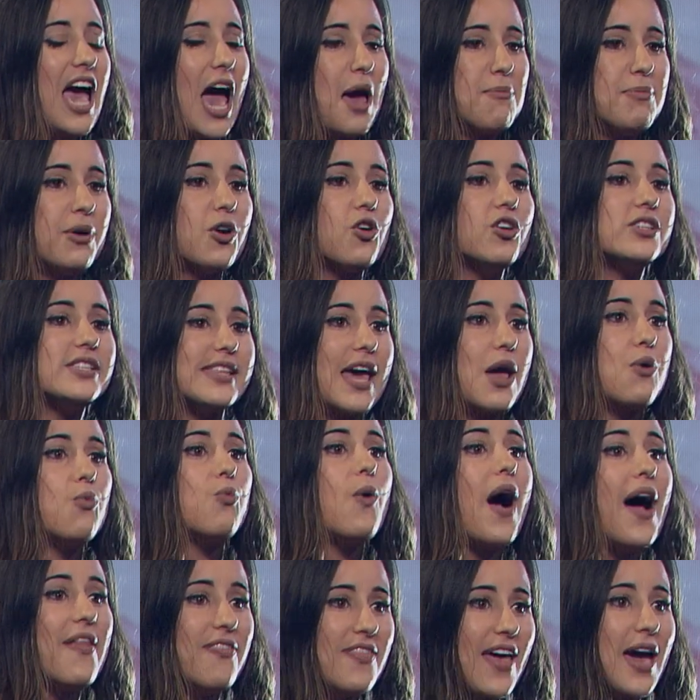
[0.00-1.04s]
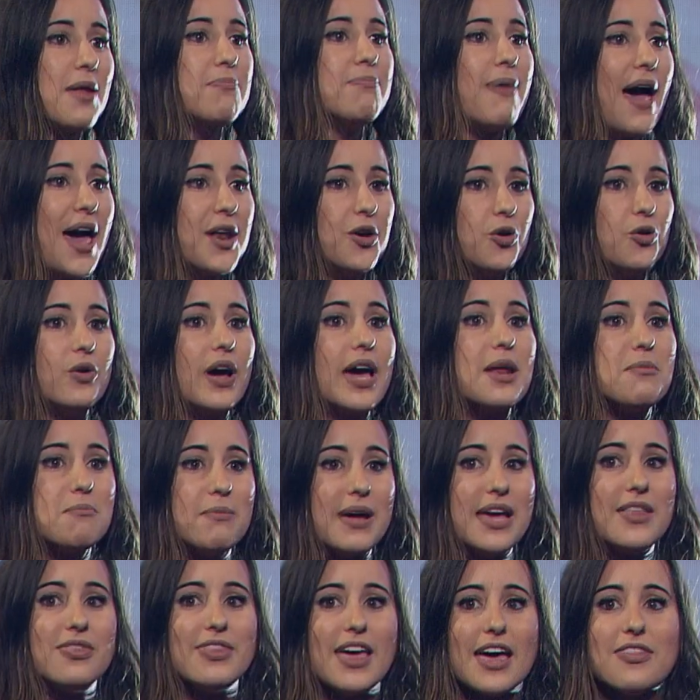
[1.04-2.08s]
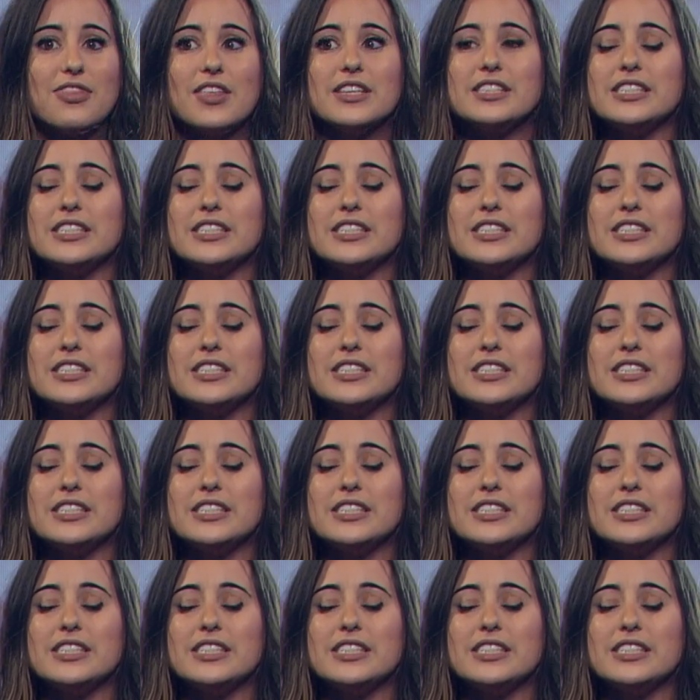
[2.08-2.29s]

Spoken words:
And because they won that battle, it meant that